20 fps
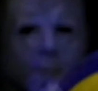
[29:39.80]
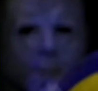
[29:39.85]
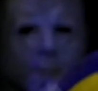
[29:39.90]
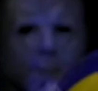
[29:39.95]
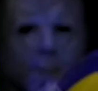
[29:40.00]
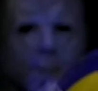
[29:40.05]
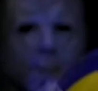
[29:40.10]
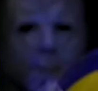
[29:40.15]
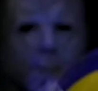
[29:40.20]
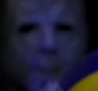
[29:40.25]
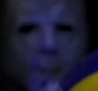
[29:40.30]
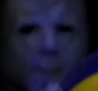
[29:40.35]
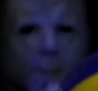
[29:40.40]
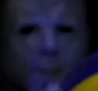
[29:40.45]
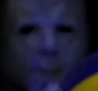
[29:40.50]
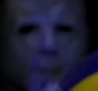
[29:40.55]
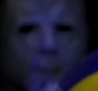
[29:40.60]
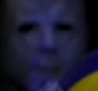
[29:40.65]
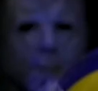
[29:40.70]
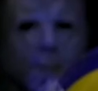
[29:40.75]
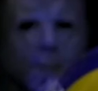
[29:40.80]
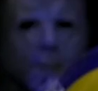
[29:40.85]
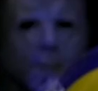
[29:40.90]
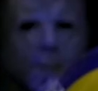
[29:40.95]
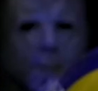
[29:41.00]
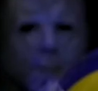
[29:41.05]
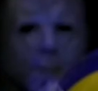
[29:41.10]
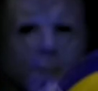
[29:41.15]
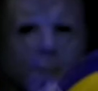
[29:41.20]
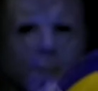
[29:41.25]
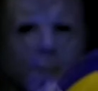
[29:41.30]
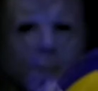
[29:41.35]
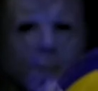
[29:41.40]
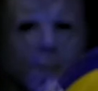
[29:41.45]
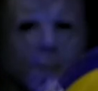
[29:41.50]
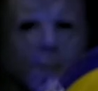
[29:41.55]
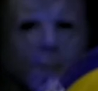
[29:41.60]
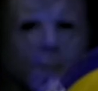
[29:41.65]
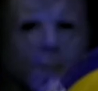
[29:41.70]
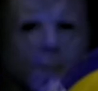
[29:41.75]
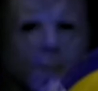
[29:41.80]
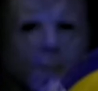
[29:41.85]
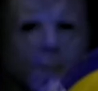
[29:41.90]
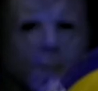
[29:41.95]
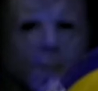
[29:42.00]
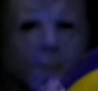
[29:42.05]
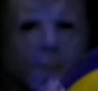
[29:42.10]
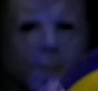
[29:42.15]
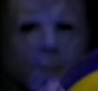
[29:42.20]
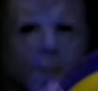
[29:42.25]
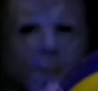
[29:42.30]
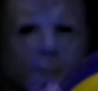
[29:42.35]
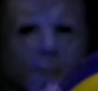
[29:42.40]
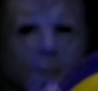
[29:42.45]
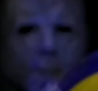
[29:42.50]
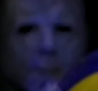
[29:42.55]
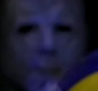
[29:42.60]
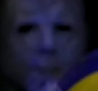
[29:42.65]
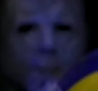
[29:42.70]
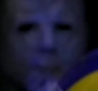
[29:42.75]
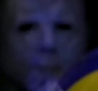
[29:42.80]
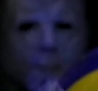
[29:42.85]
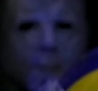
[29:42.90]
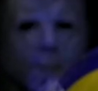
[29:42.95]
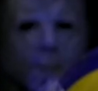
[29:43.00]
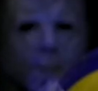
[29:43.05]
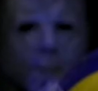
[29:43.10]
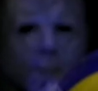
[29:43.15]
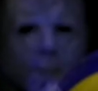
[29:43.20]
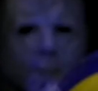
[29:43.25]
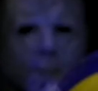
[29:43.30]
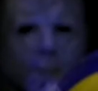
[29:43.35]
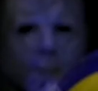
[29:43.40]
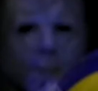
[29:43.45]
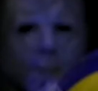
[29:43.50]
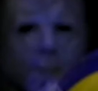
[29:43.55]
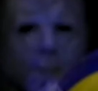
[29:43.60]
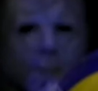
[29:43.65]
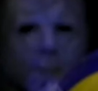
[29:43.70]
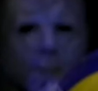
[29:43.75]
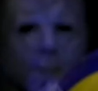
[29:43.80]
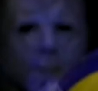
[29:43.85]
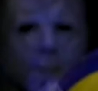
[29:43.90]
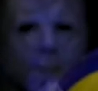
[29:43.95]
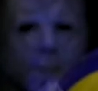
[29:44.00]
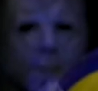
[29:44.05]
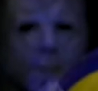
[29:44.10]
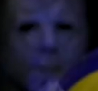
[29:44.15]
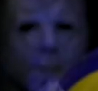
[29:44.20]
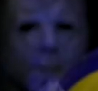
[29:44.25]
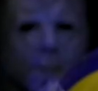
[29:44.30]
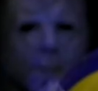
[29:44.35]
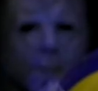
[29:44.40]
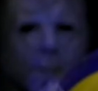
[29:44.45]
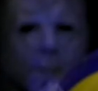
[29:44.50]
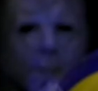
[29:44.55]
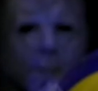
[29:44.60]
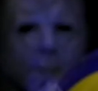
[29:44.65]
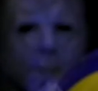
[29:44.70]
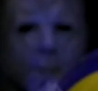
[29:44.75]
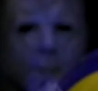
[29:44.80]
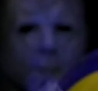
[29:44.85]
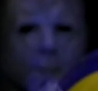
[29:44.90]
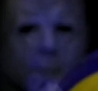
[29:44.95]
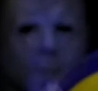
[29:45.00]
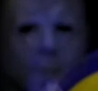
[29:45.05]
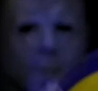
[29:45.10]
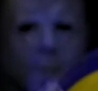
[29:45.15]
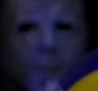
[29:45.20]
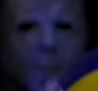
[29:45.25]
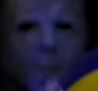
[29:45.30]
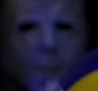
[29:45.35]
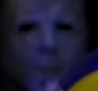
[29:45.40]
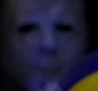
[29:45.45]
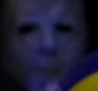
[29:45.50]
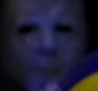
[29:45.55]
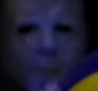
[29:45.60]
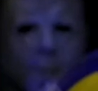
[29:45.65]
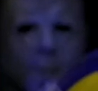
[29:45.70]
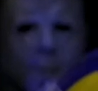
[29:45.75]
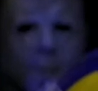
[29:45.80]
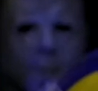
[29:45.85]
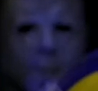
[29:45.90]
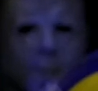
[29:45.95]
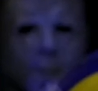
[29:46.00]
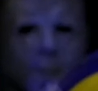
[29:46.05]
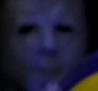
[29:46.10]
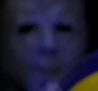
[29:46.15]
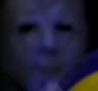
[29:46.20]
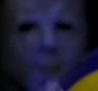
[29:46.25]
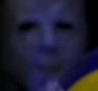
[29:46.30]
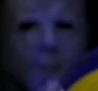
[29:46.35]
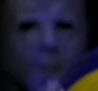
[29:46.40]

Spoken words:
This person isn't speaking.